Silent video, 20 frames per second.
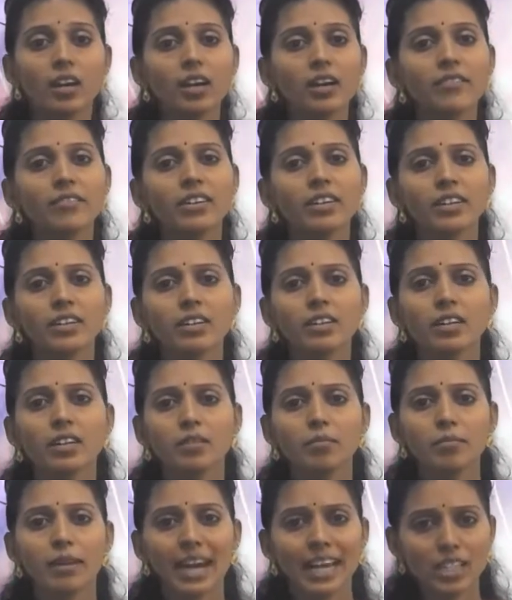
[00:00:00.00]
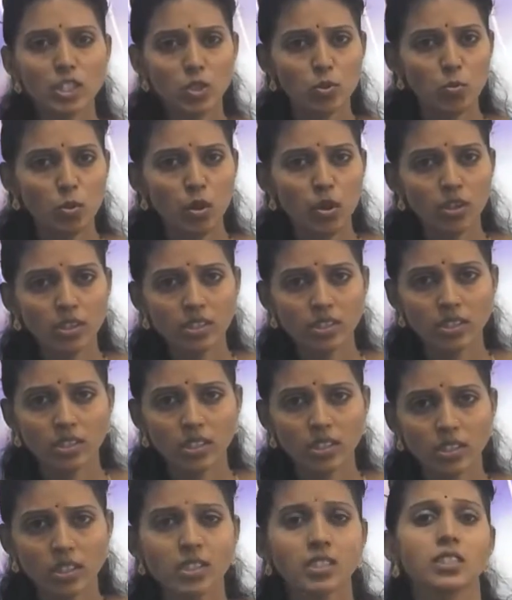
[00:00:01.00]
Our
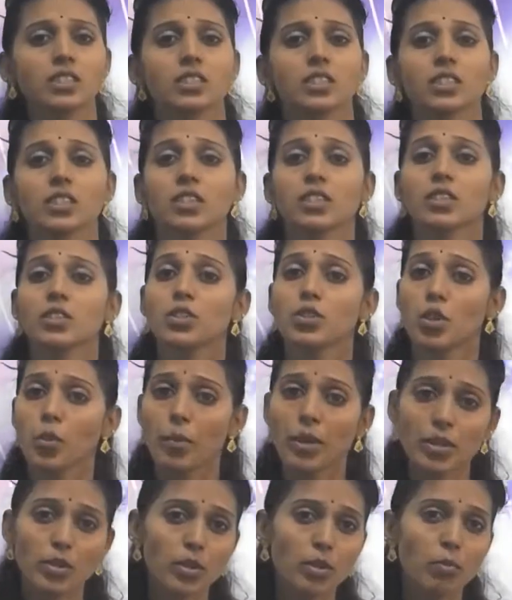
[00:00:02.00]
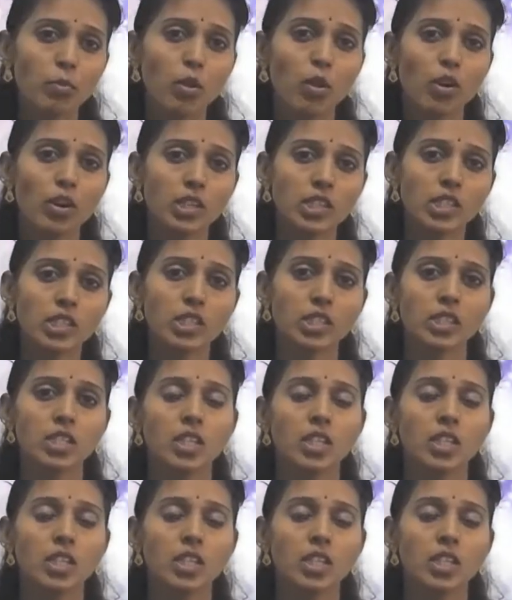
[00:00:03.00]
matchbox, geometry box,